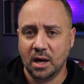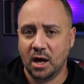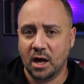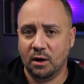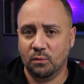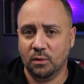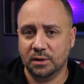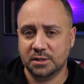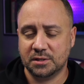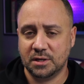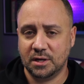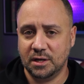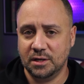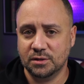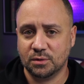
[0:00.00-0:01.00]
How well does
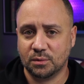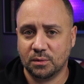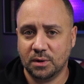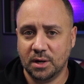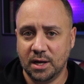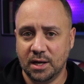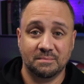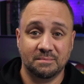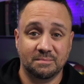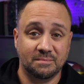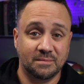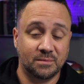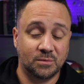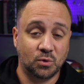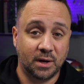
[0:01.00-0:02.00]
it integrate?
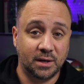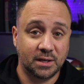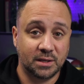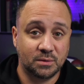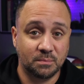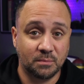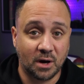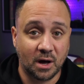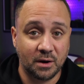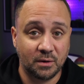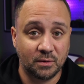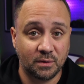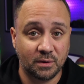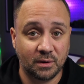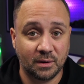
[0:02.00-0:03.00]
Do I need to
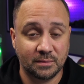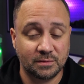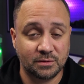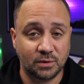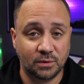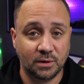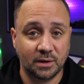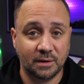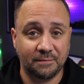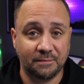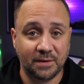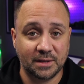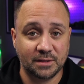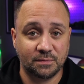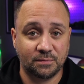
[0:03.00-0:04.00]
monitor certain
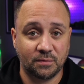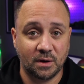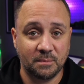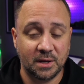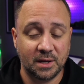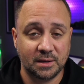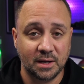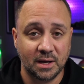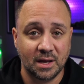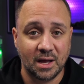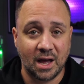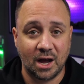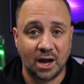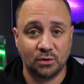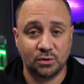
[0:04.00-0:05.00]
events from it?
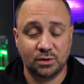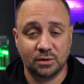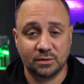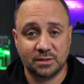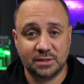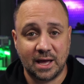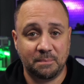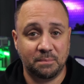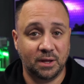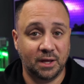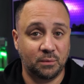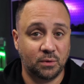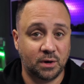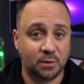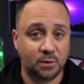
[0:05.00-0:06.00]
How does that play
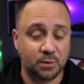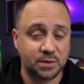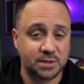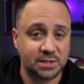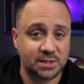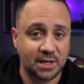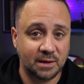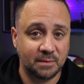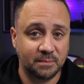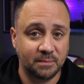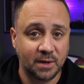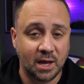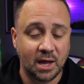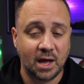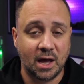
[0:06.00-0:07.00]
with our SIM?
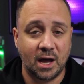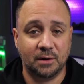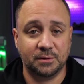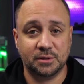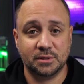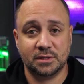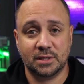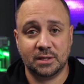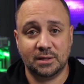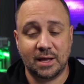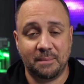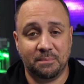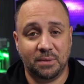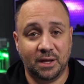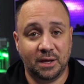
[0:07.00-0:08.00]
How does
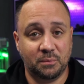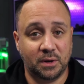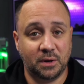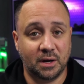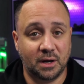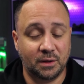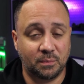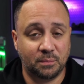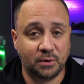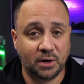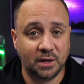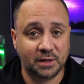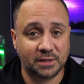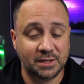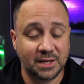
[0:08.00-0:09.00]
that play with other
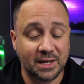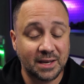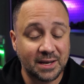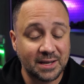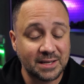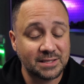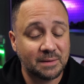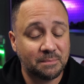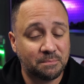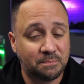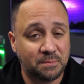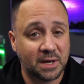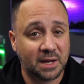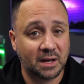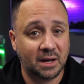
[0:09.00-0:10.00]
products? It is a
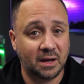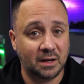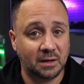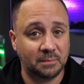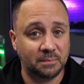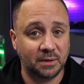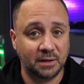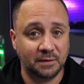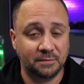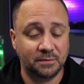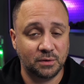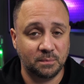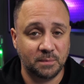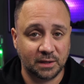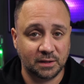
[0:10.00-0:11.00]
big uplift
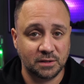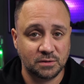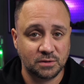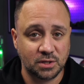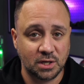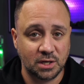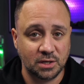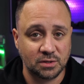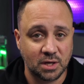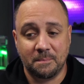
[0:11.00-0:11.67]
to make this change.